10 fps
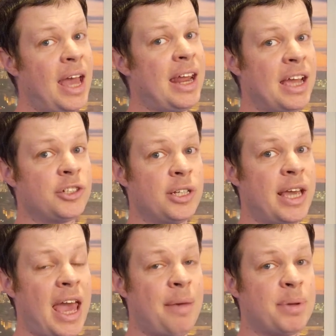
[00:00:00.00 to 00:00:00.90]
That
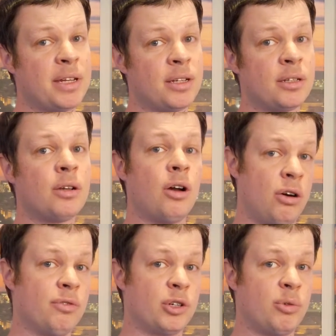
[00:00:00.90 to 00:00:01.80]
actually happened
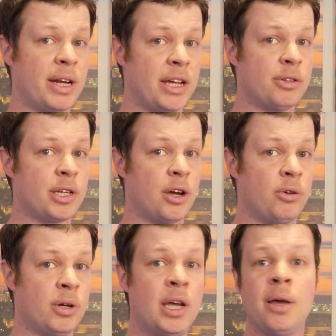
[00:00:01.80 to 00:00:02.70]
over 20 years
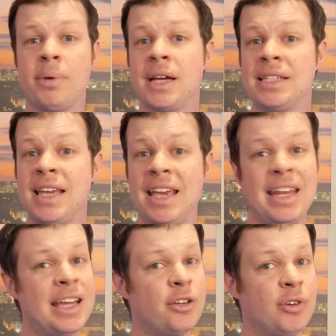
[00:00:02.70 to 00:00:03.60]
ago, because
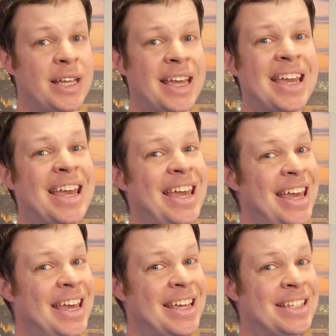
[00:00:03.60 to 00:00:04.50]
eating and drinking
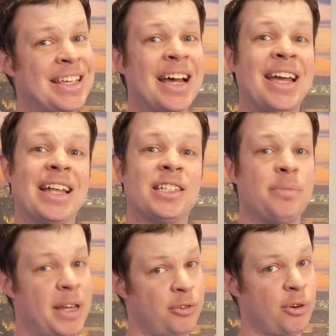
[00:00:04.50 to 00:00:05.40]
is against
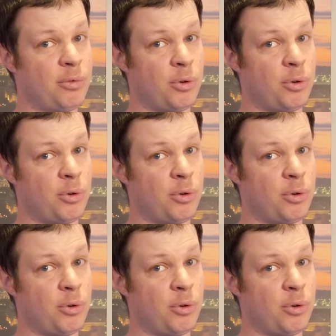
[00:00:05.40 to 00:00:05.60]
Metro